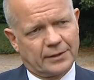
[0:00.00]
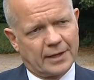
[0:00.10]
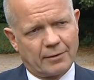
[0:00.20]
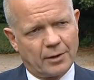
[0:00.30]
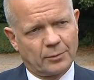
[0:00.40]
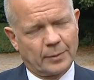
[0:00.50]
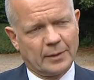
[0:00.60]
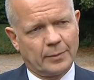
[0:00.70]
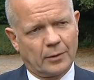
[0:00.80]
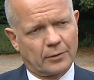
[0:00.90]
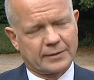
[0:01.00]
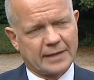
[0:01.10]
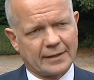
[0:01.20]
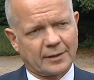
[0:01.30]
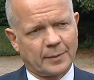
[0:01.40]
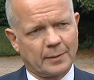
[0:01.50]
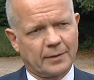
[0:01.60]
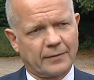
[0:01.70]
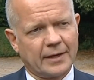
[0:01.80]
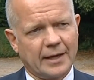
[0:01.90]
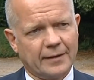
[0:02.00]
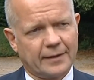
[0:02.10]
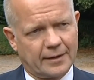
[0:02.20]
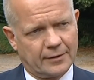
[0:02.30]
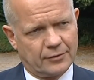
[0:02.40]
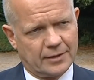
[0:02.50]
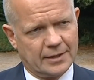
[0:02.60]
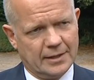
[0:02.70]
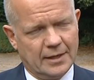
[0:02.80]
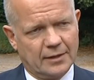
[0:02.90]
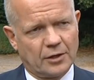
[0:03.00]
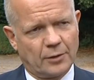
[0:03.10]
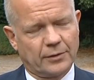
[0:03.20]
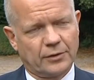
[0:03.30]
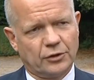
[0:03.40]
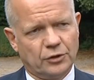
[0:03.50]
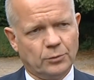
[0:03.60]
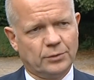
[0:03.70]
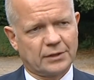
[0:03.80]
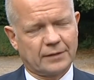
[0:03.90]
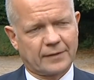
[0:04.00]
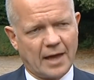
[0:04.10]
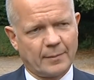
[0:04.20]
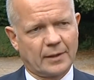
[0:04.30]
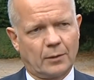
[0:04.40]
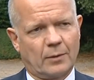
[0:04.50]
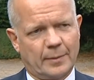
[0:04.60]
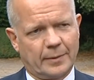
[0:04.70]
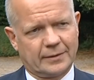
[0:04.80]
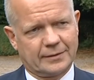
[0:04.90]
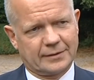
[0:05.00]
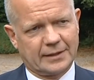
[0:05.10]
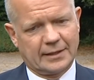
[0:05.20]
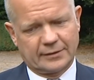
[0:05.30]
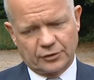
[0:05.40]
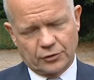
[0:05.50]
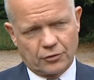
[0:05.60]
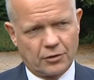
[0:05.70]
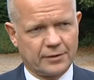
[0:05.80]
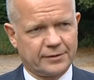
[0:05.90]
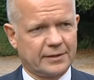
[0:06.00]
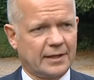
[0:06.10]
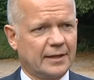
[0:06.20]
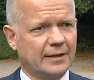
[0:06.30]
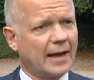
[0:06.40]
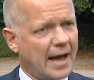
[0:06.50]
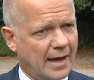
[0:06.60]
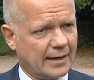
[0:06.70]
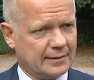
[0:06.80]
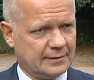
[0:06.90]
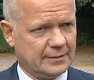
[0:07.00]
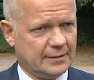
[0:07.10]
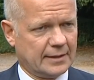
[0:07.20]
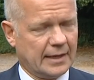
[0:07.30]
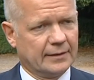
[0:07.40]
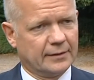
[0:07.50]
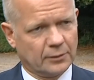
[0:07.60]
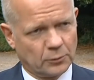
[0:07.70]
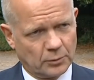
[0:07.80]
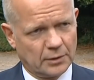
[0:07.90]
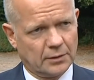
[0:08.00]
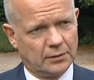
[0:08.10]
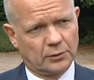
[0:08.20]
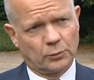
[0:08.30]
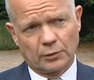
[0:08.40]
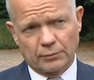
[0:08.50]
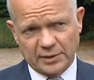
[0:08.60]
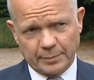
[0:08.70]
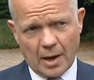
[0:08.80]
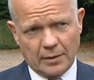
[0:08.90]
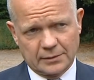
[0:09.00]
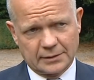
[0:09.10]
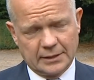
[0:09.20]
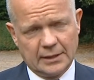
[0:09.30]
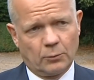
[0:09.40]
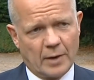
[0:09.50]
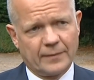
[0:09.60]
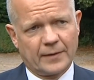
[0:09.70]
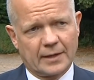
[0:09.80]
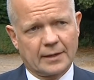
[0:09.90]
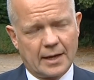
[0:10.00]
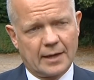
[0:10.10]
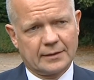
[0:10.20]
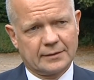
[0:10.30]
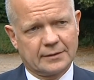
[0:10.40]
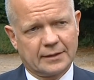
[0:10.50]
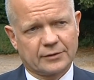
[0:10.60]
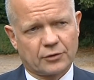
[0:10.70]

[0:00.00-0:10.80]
their own people or attack the people of any other country, know that the use of chemical weapons is to cross a line, and that the world will respond when that line is